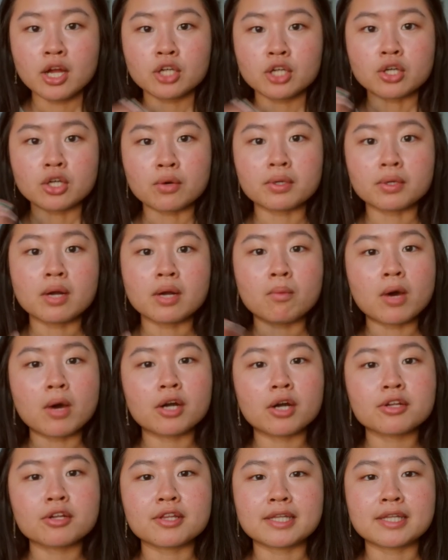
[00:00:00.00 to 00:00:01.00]
coconut
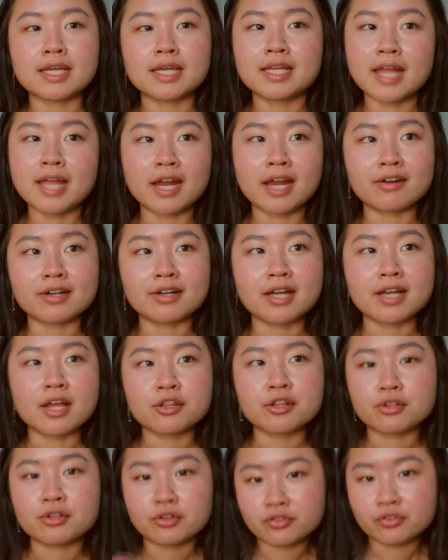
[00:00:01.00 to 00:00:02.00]
water that they carry
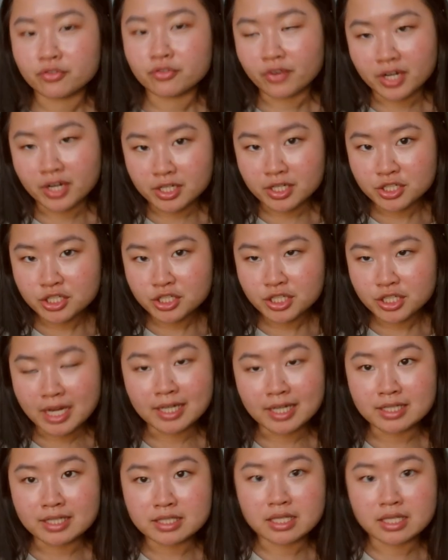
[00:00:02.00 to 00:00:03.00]
in their fridge and
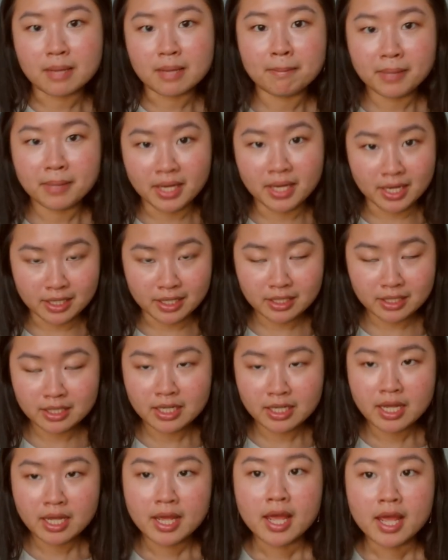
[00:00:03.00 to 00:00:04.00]
it's pink
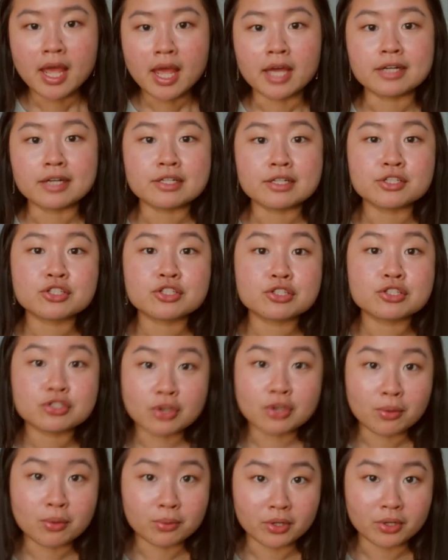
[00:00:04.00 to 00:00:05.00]
and it's
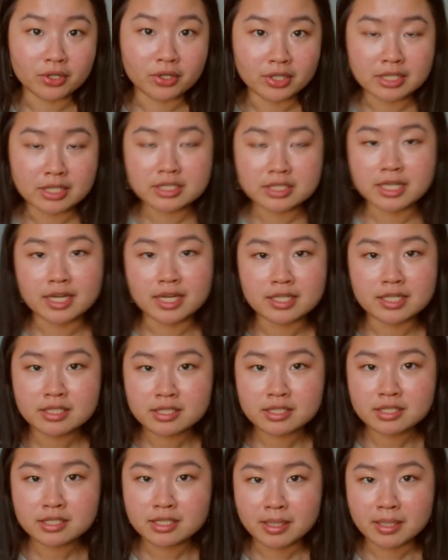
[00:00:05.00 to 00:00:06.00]
so good it
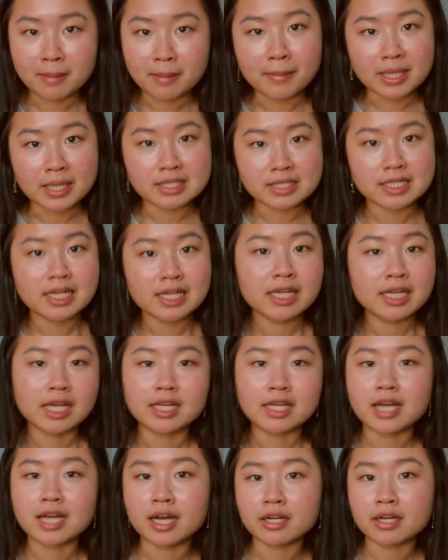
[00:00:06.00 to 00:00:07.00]
tastes amazing
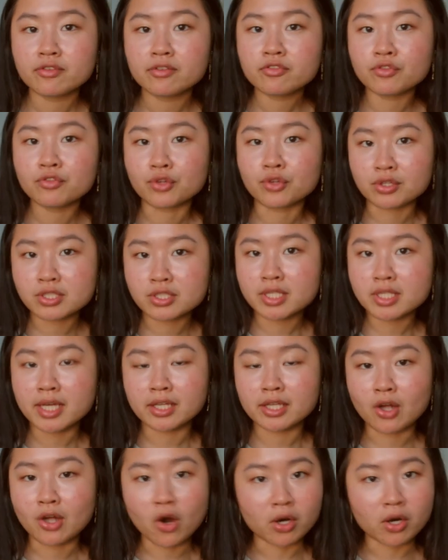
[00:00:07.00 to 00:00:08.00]
it kind of looks like
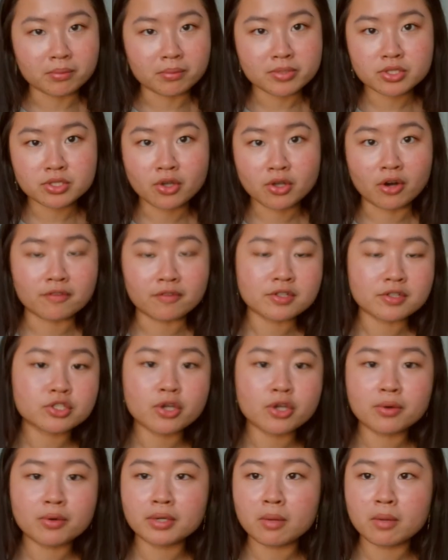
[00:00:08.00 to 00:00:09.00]
the harmless harvest
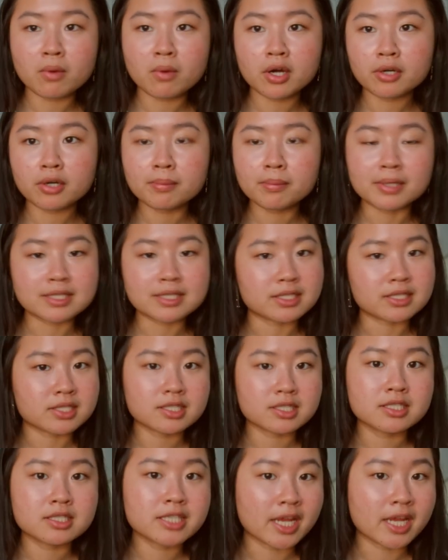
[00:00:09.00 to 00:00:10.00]
coconut water but it
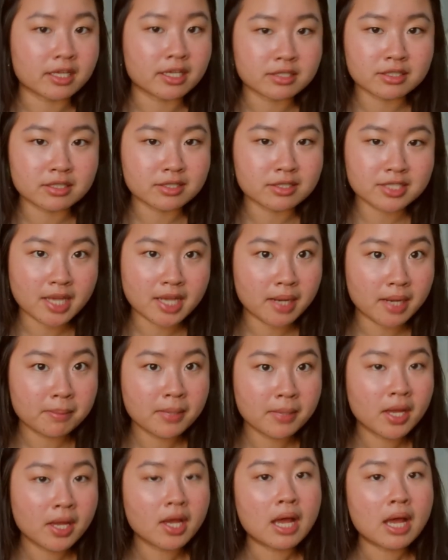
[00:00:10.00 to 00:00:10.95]
doesn't taste the same